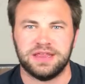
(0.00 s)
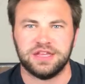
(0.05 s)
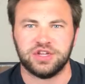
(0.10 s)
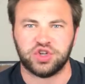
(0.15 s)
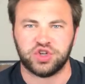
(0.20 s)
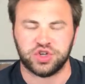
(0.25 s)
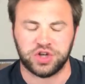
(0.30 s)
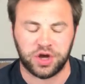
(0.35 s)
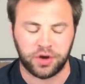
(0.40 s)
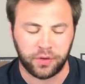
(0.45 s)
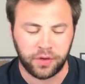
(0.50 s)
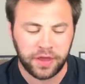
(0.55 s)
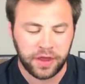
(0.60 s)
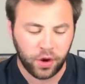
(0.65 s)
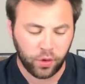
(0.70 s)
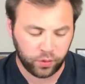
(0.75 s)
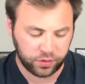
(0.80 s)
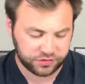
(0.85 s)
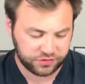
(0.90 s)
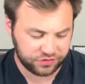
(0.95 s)
This show,
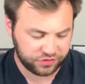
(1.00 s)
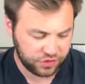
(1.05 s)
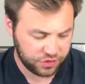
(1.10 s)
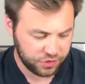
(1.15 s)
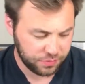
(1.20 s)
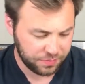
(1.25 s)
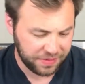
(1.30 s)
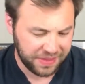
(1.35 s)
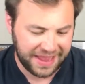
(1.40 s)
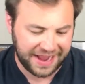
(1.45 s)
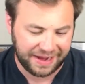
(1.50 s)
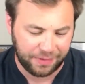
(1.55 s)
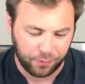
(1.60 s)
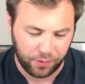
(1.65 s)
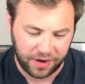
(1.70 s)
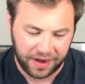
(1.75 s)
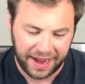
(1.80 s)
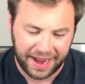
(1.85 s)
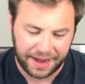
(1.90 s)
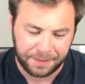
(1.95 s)
Orange Is the New Black,
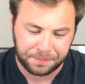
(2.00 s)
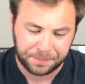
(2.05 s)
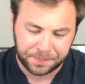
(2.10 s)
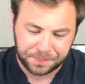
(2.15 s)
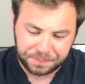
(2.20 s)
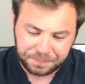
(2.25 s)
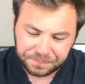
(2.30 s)
where I